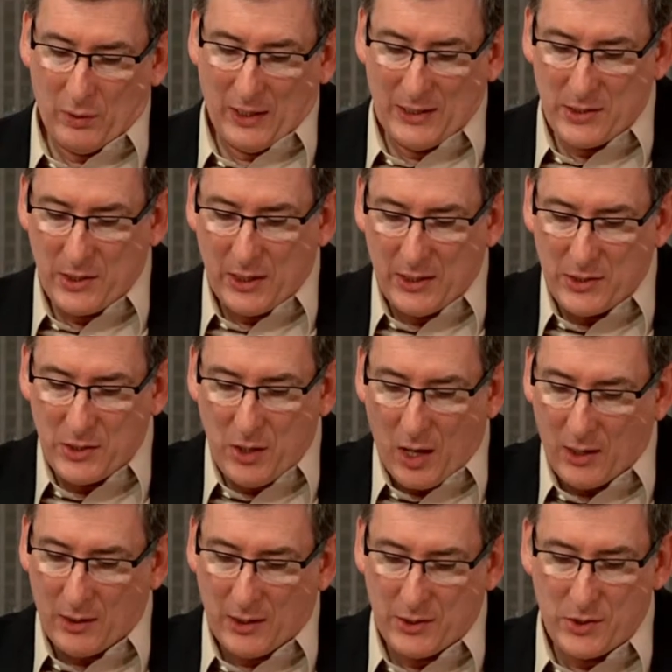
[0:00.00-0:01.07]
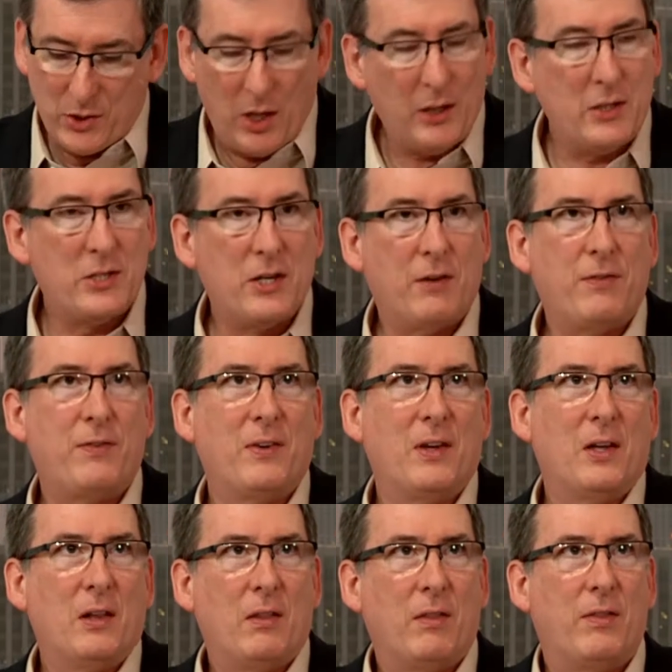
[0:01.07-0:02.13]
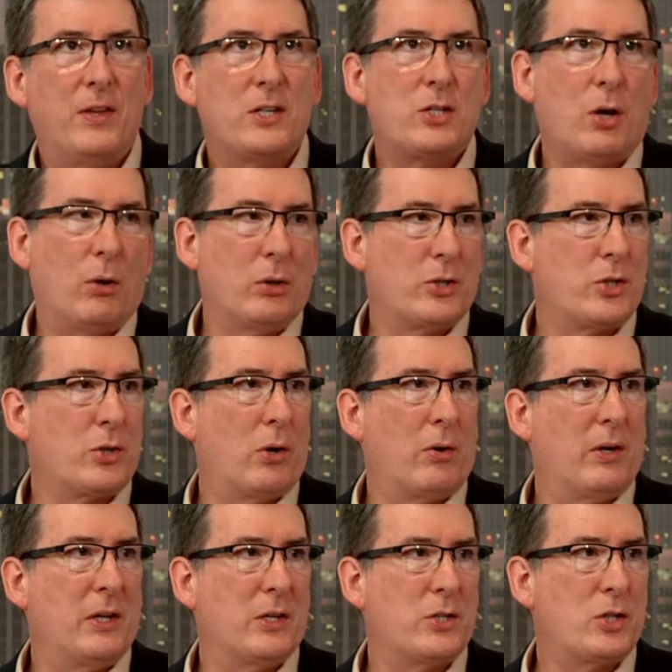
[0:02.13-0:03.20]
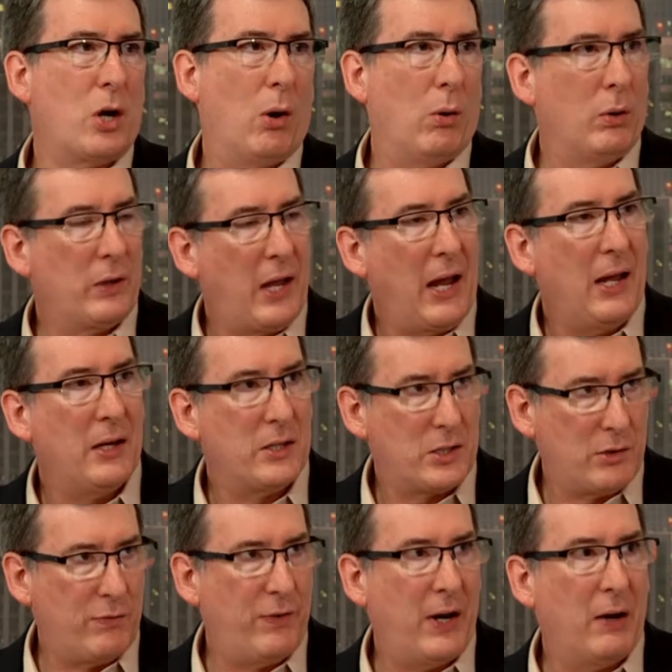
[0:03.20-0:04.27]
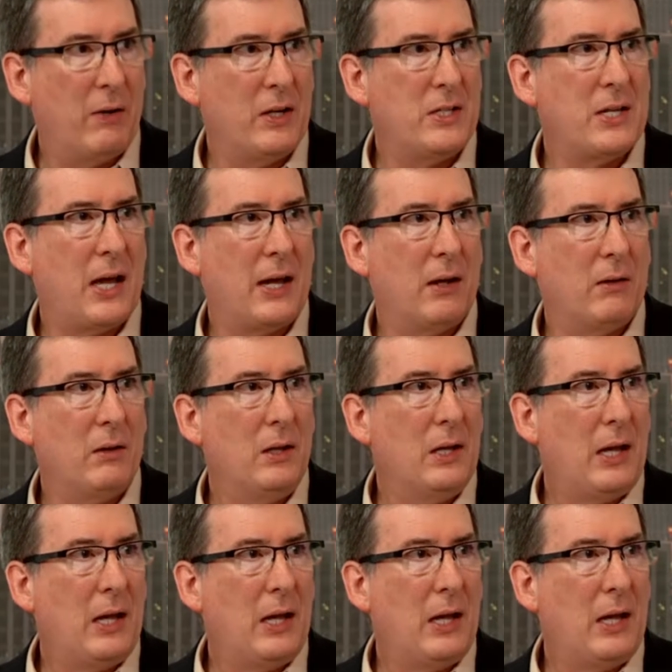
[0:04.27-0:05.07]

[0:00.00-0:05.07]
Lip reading: it's not as if this whole story is told and it's a fairy tale